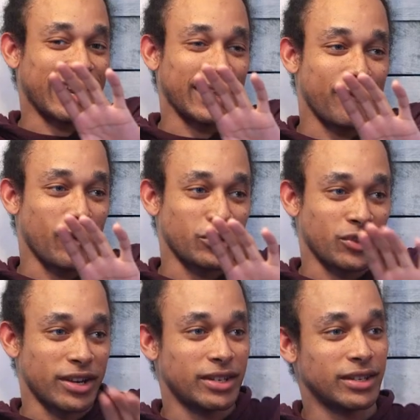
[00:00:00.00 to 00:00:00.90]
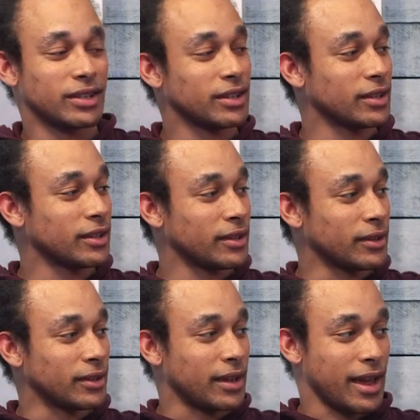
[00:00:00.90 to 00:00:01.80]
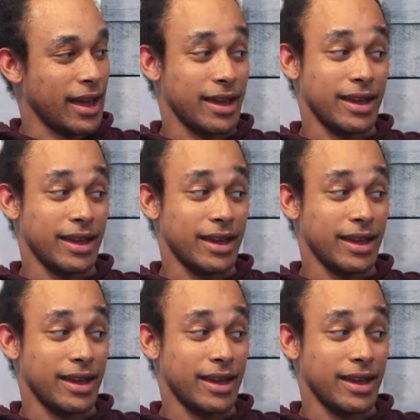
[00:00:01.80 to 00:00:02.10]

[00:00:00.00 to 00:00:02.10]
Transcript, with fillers: the army trade. You hey.